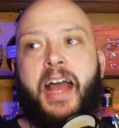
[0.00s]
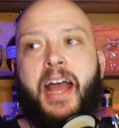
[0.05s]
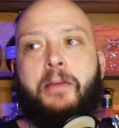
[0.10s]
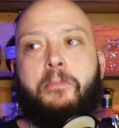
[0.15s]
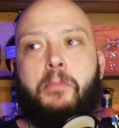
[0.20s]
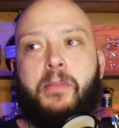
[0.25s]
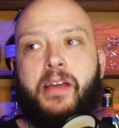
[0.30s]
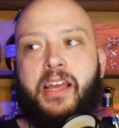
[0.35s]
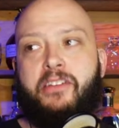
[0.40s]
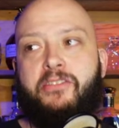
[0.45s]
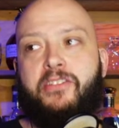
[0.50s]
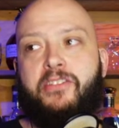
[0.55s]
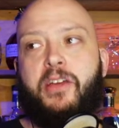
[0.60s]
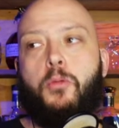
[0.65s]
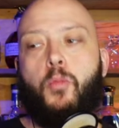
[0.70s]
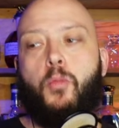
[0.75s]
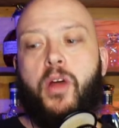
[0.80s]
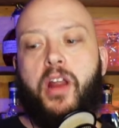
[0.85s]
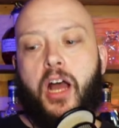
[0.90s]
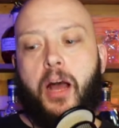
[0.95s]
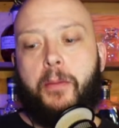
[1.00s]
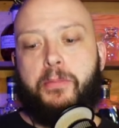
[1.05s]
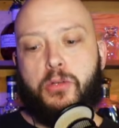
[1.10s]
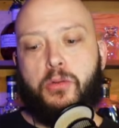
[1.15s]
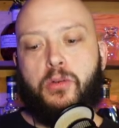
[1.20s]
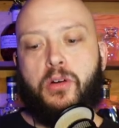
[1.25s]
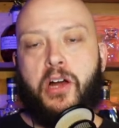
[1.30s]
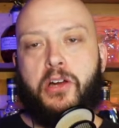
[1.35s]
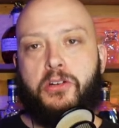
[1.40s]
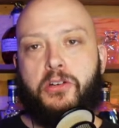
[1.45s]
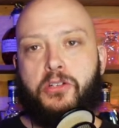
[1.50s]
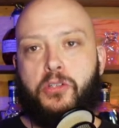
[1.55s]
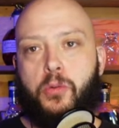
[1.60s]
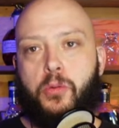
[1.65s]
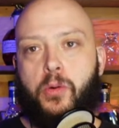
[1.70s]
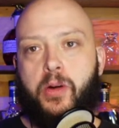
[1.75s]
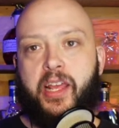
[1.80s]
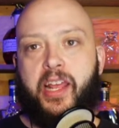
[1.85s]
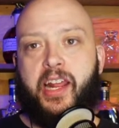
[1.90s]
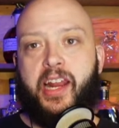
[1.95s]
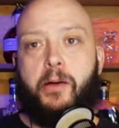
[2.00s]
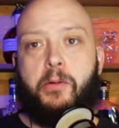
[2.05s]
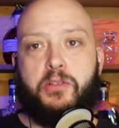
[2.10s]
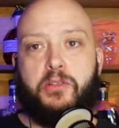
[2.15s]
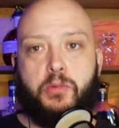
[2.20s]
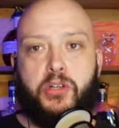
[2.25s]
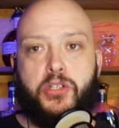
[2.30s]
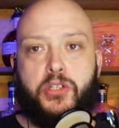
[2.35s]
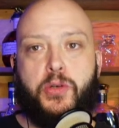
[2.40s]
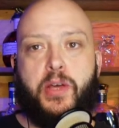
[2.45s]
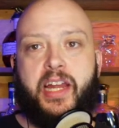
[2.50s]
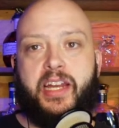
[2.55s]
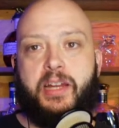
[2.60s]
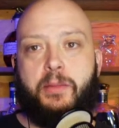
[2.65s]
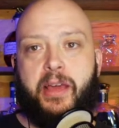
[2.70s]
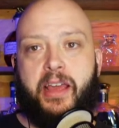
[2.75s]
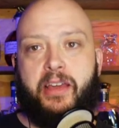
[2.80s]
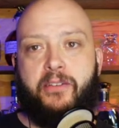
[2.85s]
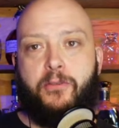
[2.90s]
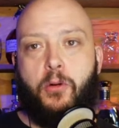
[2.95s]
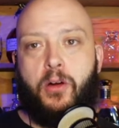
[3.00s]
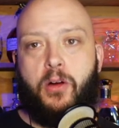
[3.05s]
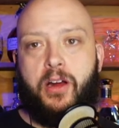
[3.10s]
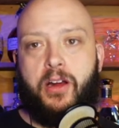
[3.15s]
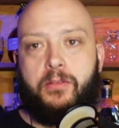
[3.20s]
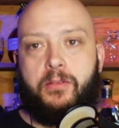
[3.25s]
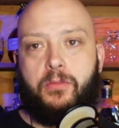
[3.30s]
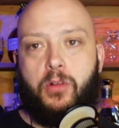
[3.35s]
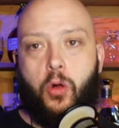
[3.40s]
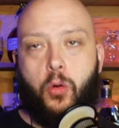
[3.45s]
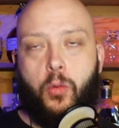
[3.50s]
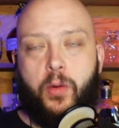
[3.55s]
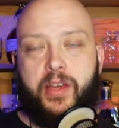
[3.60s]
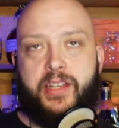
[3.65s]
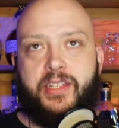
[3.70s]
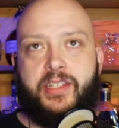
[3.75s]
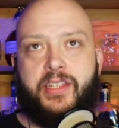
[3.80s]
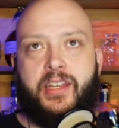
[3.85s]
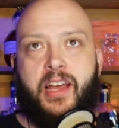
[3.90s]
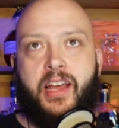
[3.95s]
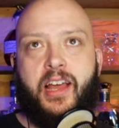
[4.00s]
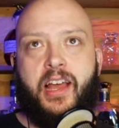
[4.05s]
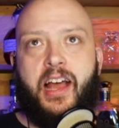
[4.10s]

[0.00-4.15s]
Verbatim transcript: I'm if it went up to 120 and that was what you had to pay for it always,